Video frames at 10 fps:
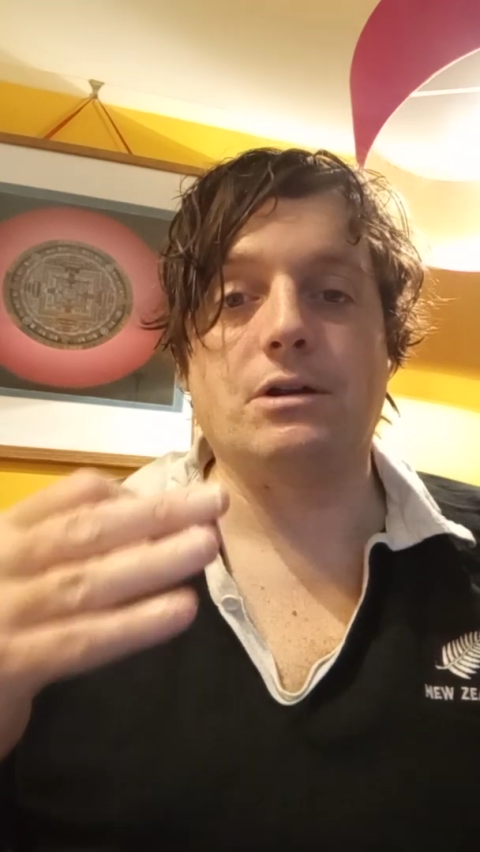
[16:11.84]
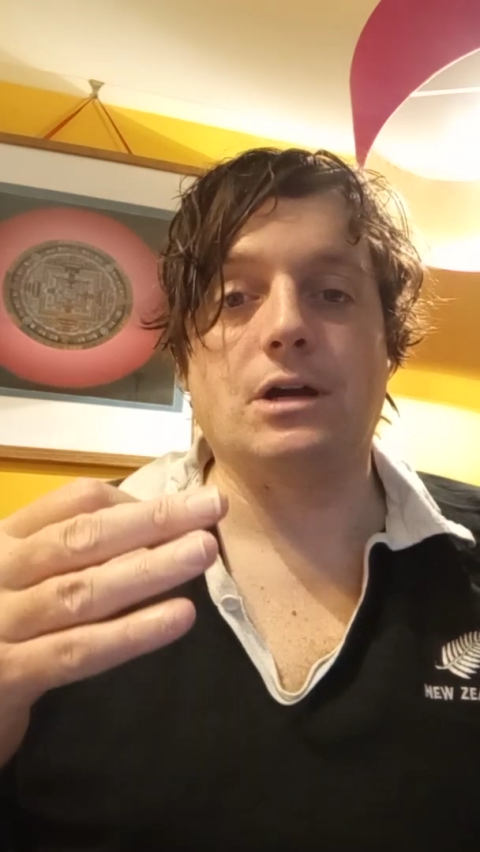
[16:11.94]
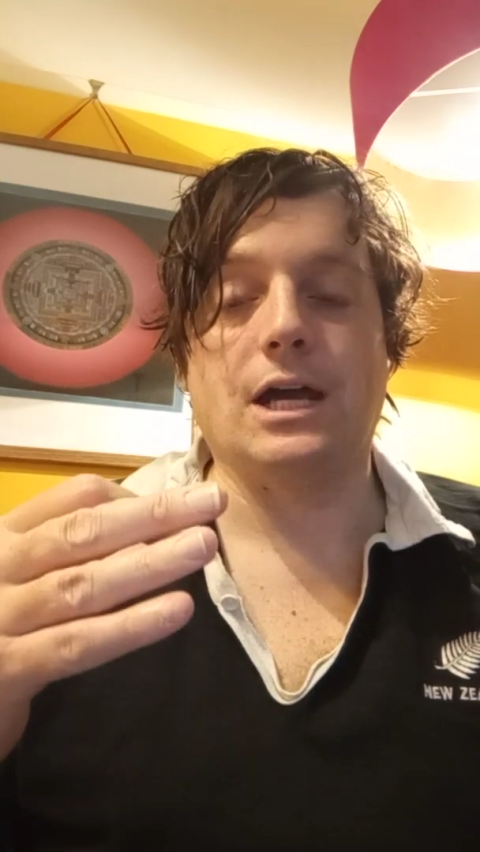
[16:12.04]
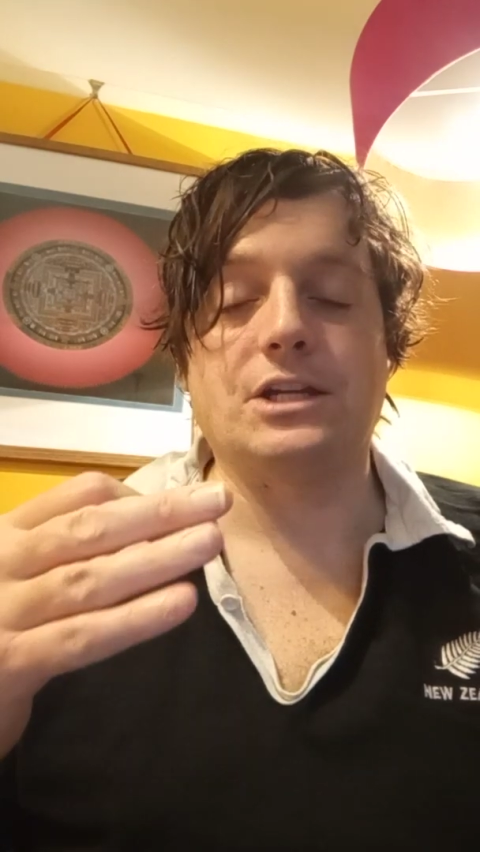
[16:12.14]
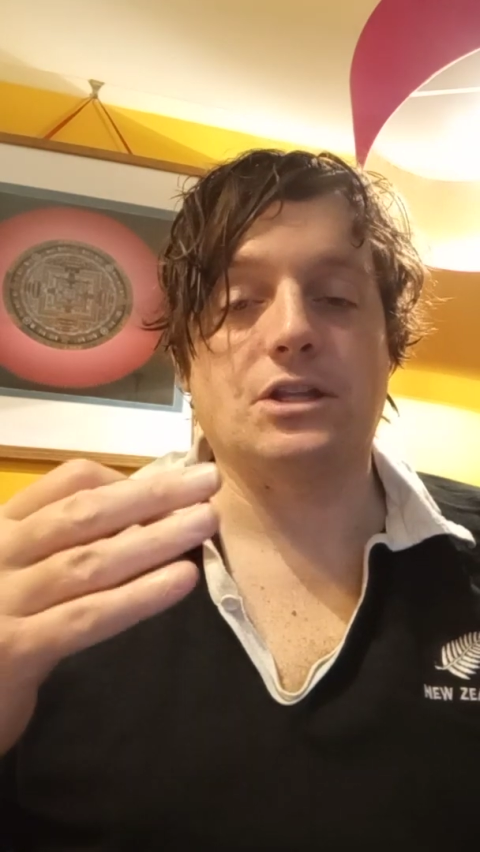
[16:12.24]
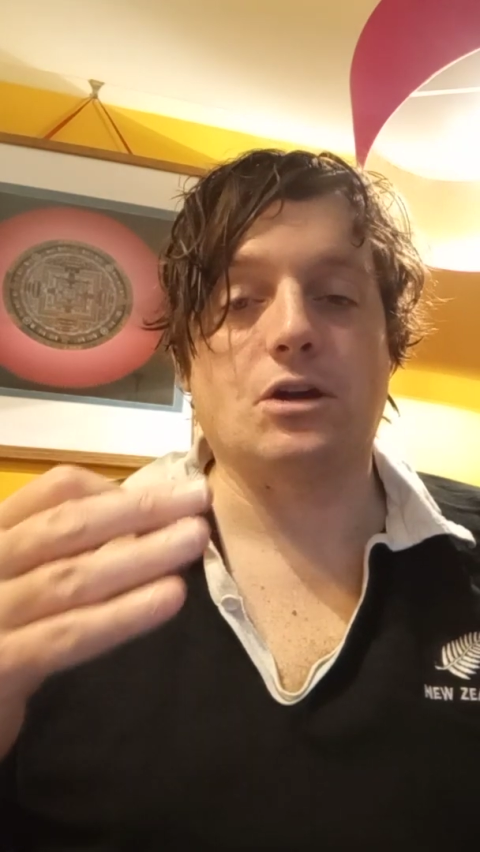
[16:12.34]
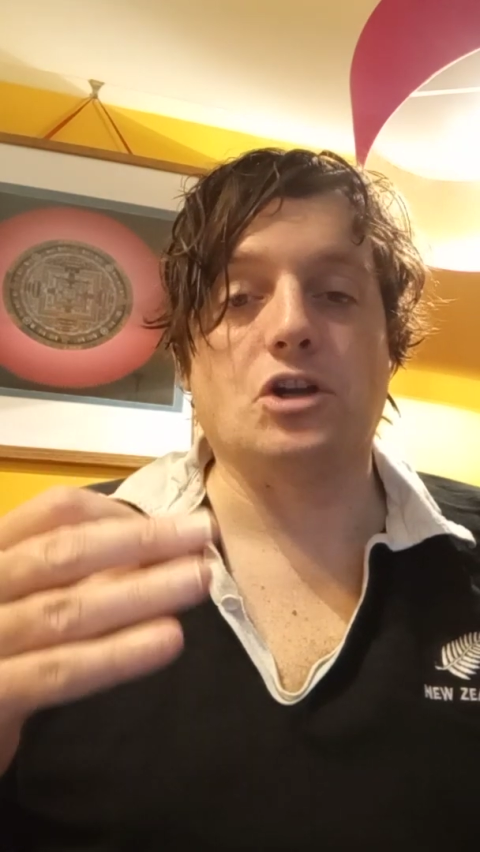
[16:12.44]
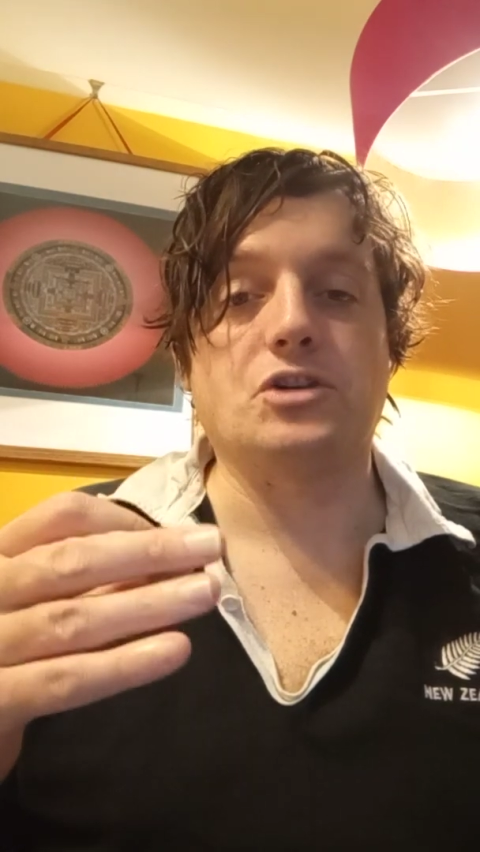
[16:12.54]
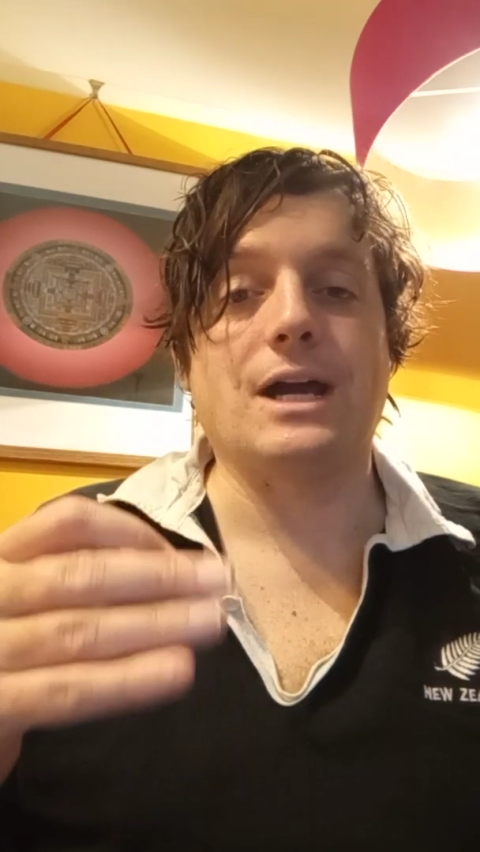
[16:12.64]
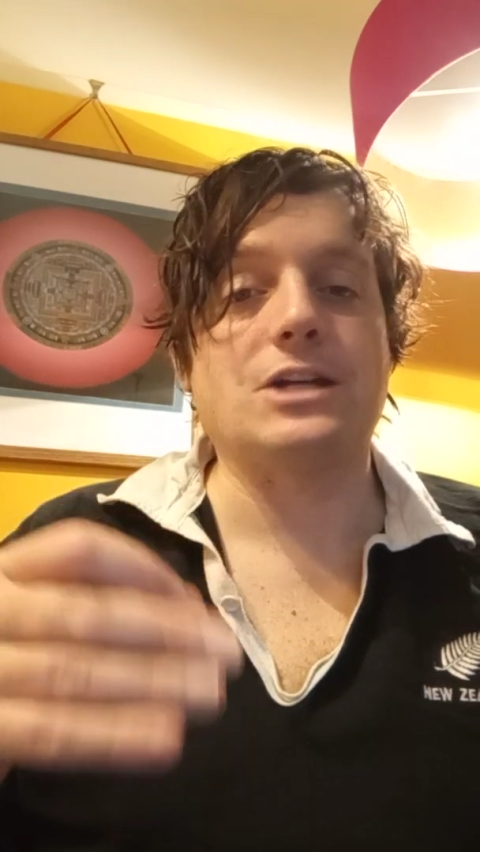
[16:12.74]
enter the
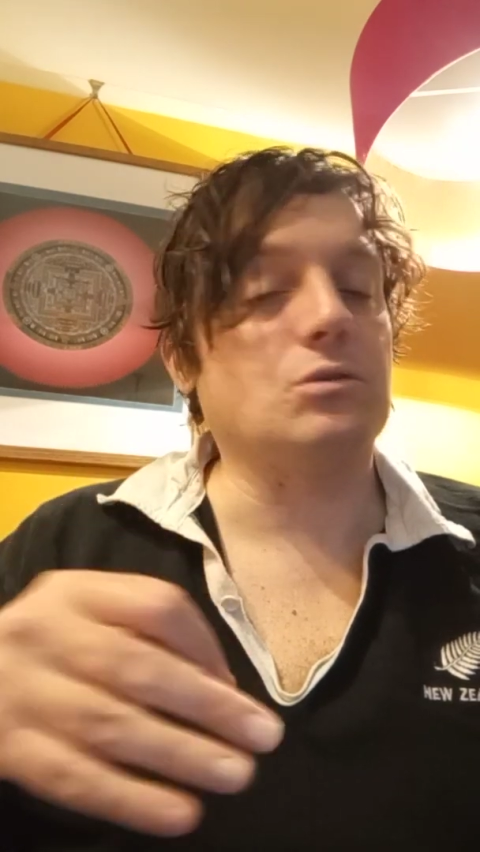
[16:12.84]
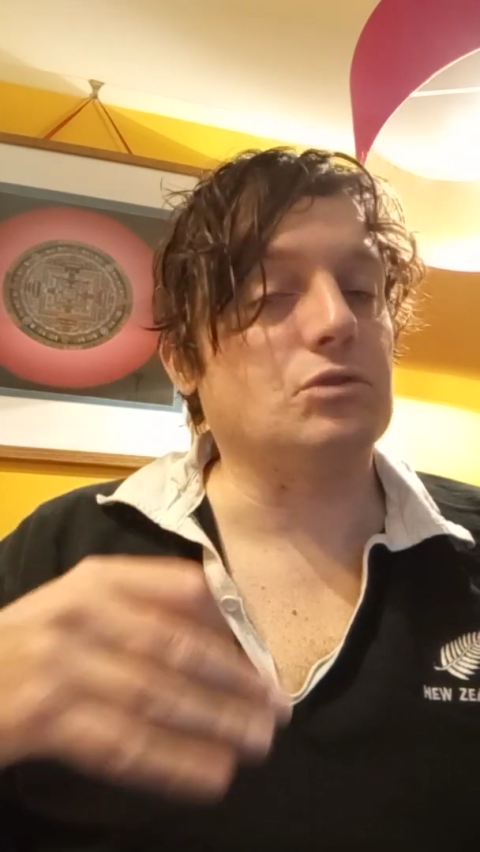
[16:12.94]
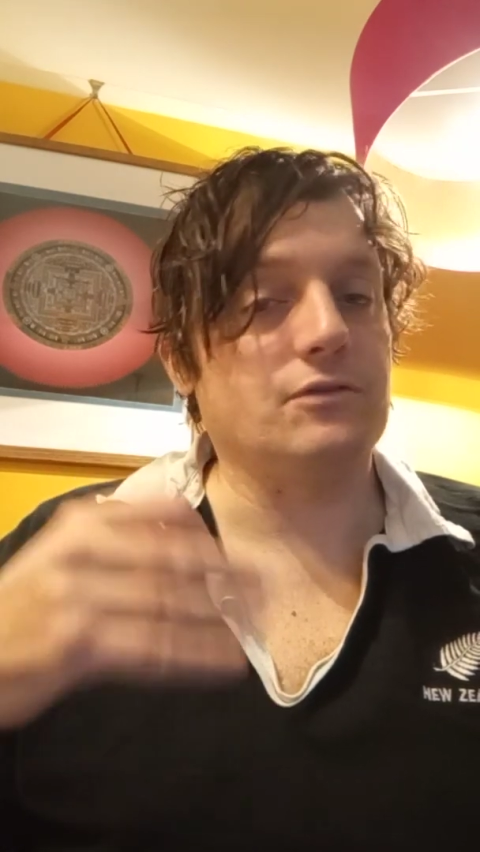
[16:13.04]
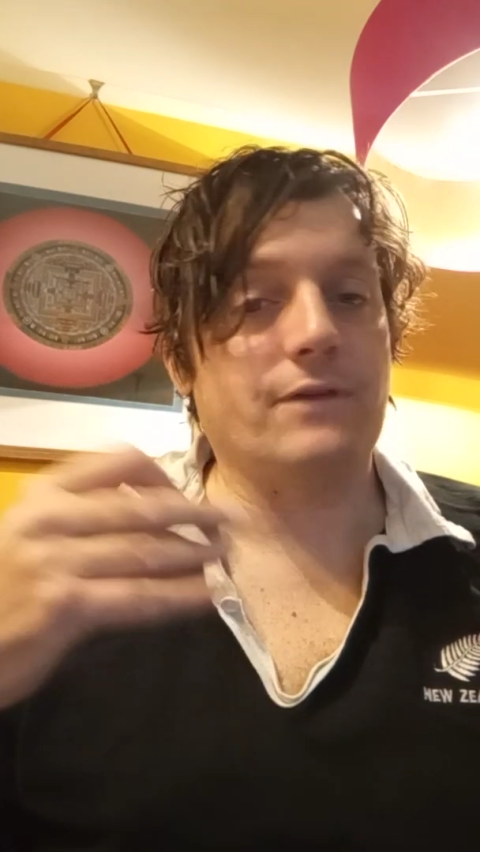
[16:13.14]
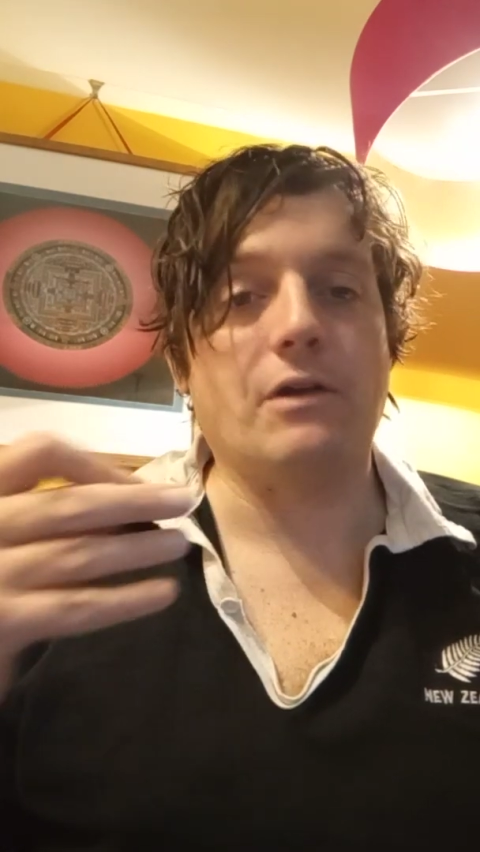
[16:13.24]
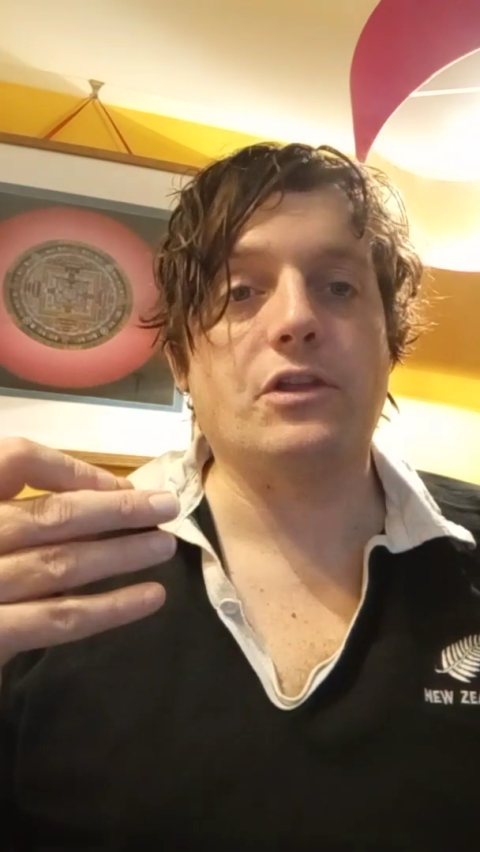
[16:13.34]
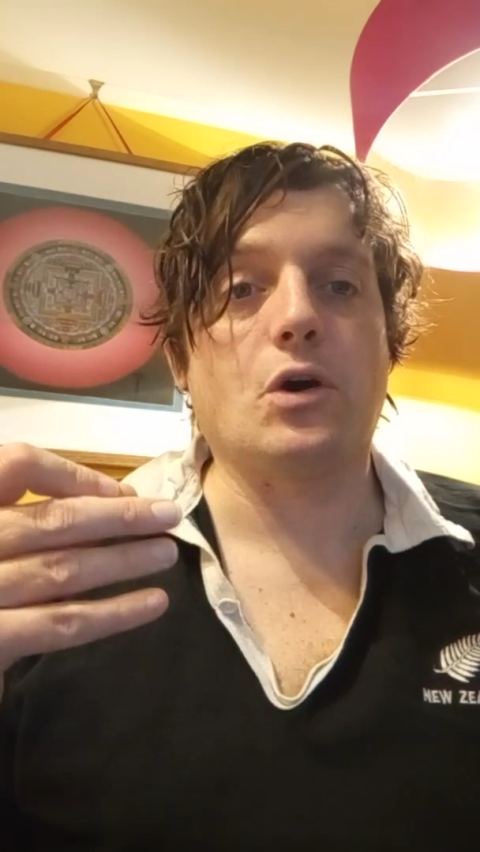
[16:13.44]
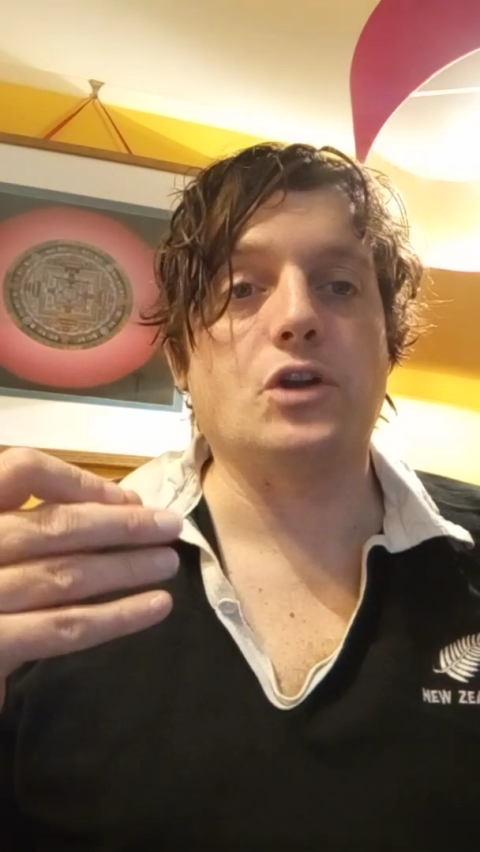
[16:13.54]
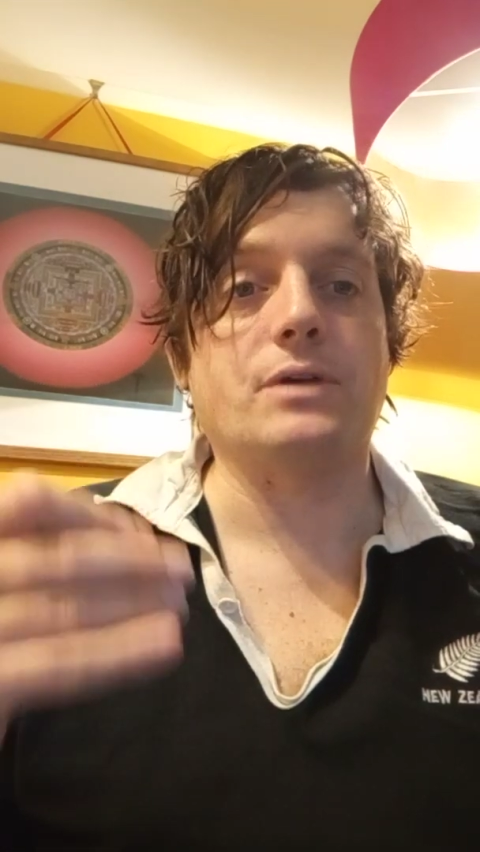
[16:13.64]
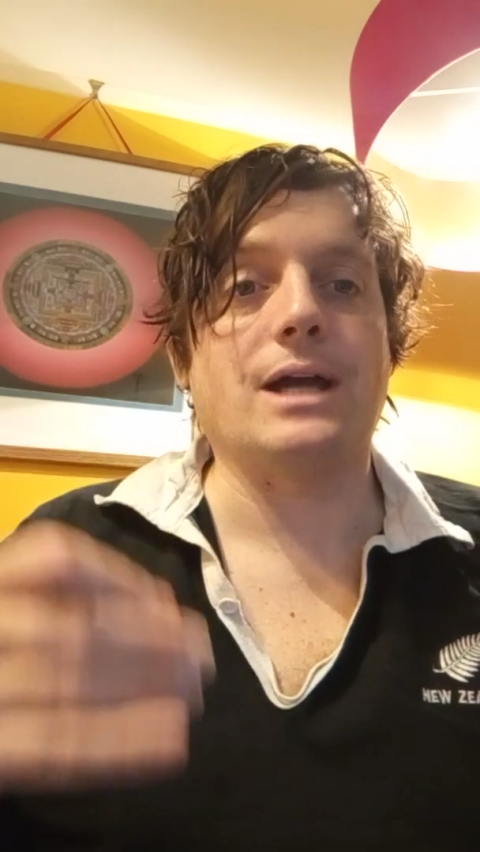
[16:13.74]
contract or to vary the
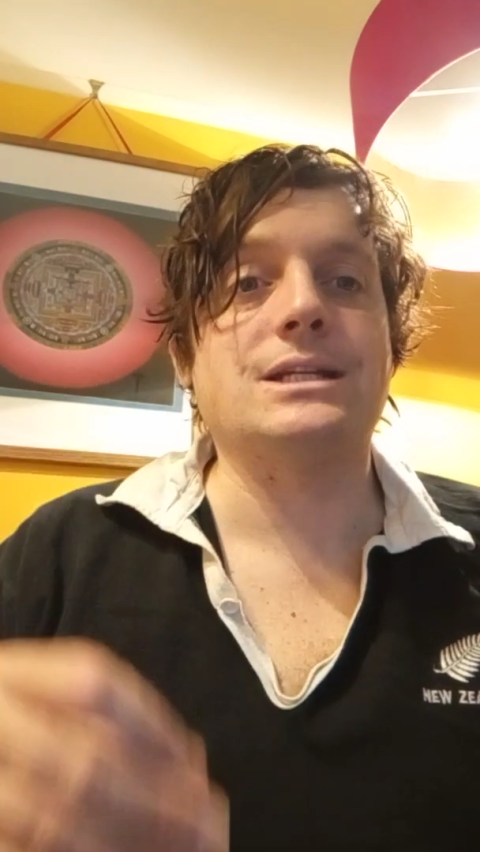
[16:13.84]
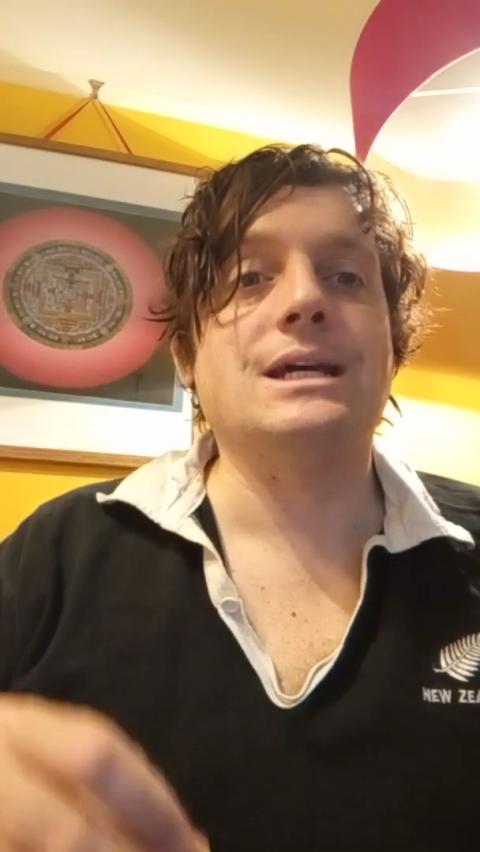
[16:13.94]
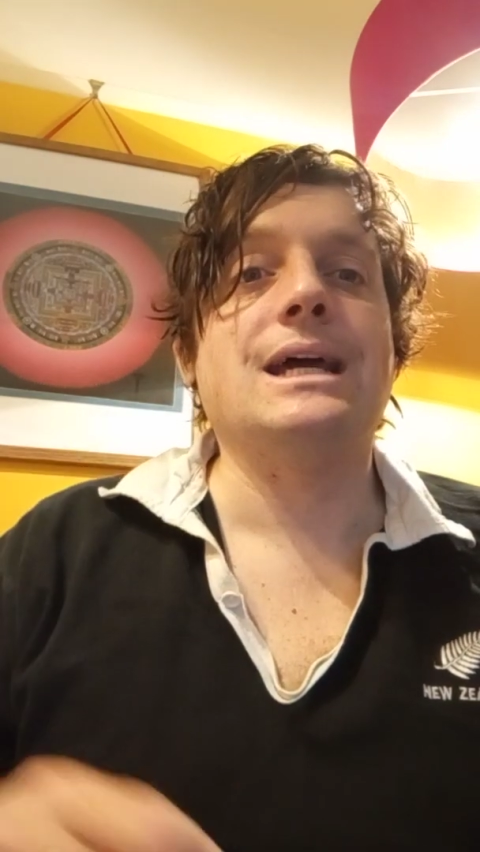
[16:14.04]
contract,